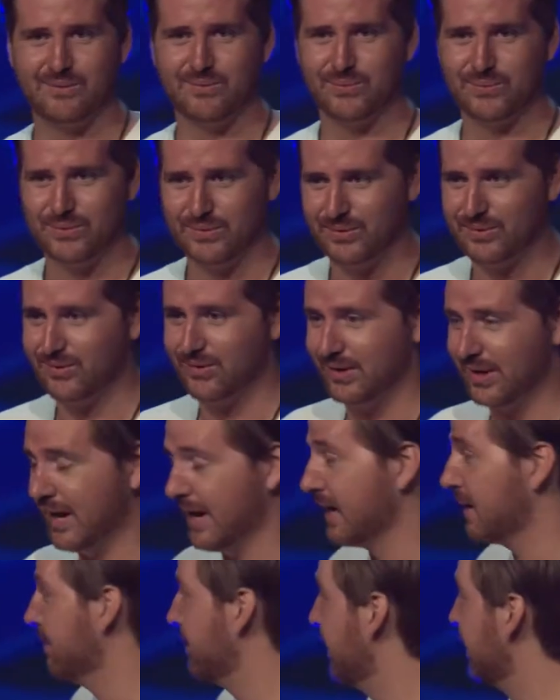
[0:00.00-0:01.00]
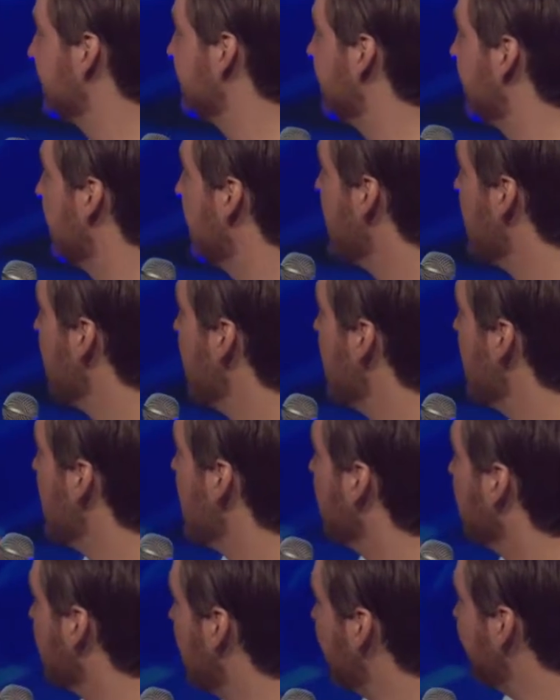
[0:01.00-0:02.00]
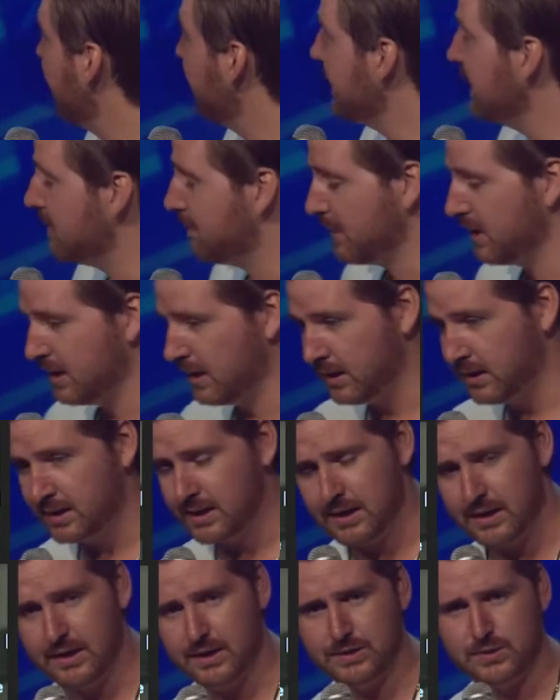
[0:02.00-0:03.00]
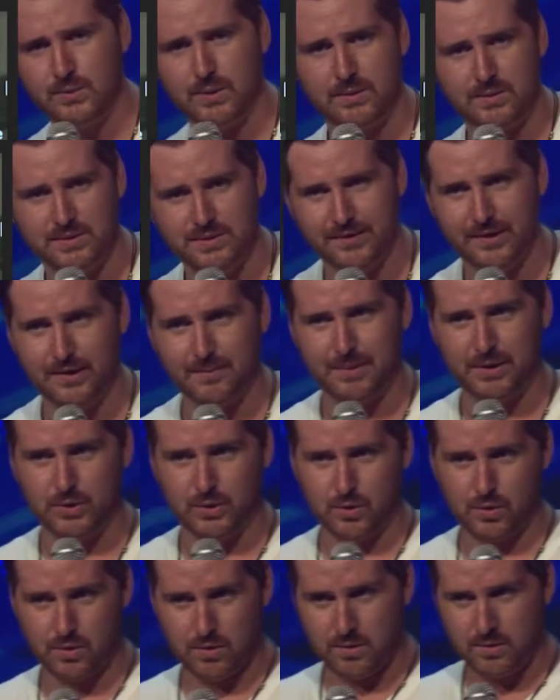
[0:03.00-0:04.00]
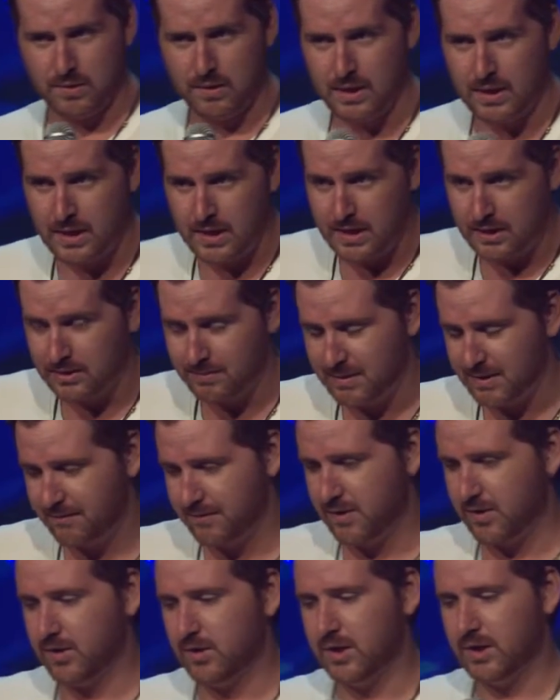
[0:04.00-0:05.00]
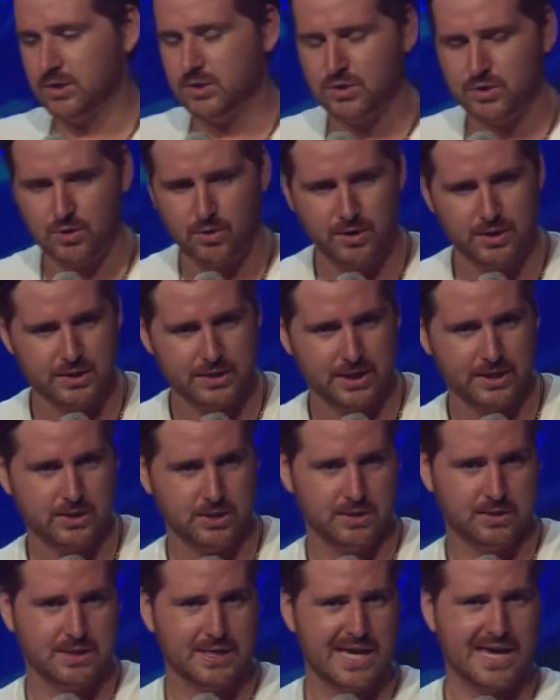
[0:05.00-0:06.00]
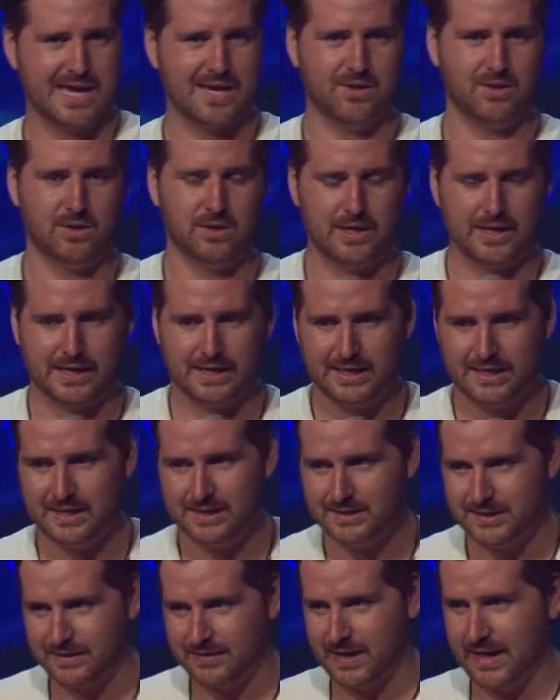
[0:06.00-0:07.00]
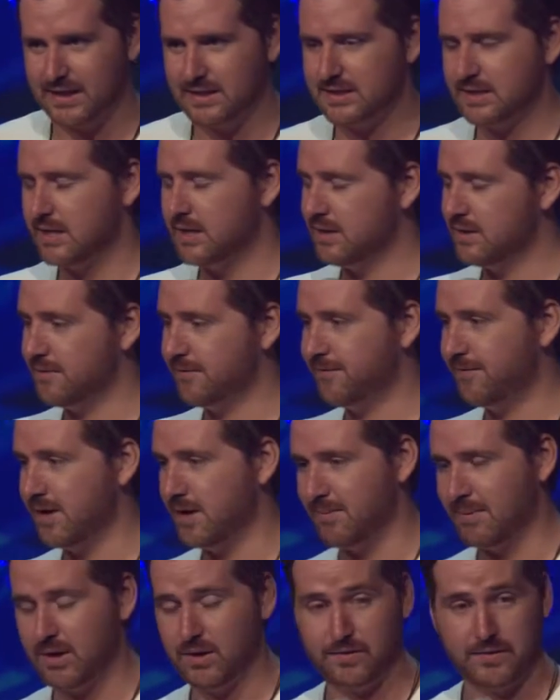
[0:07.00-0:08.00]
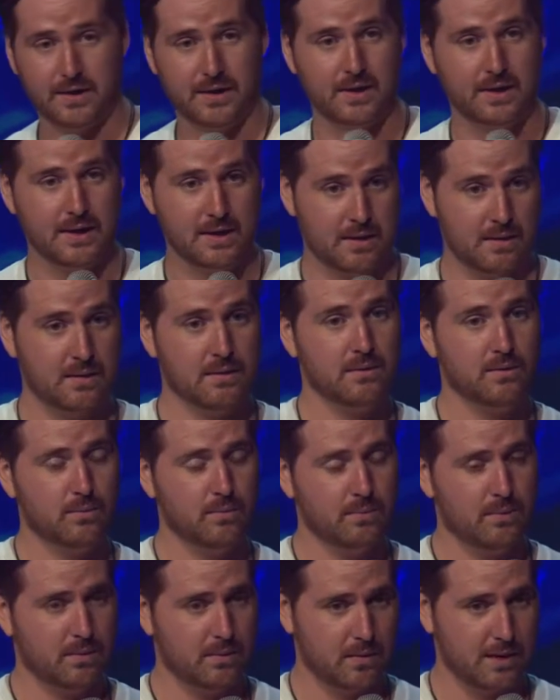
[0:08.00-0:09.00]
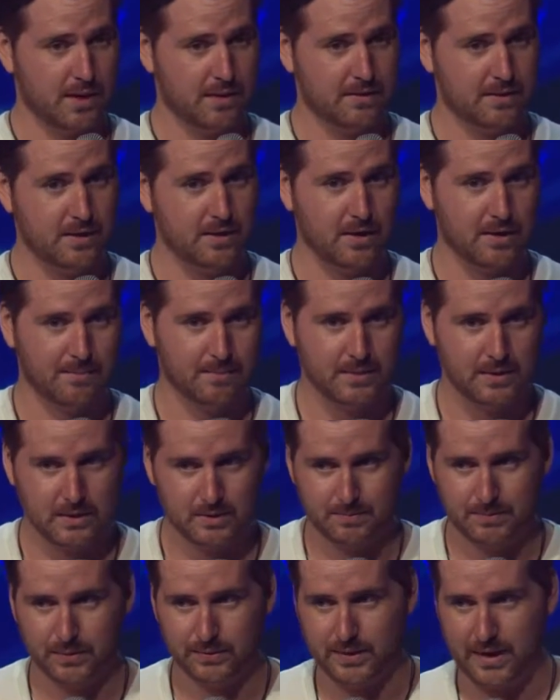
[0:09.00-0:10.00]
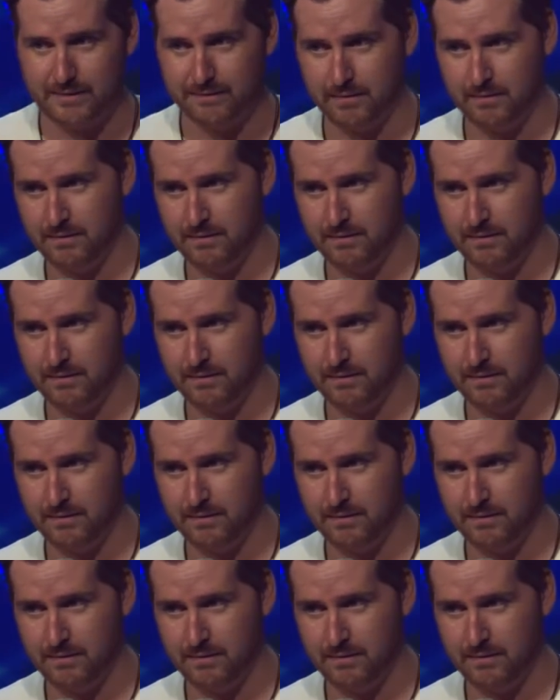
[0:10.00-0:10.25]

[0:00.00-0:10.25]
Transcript: a really, really high complexity. LevelDB is what was developed by Google to be a very large storage engine to handle a lot of keys, and that's the fundamental that Ethereum is built off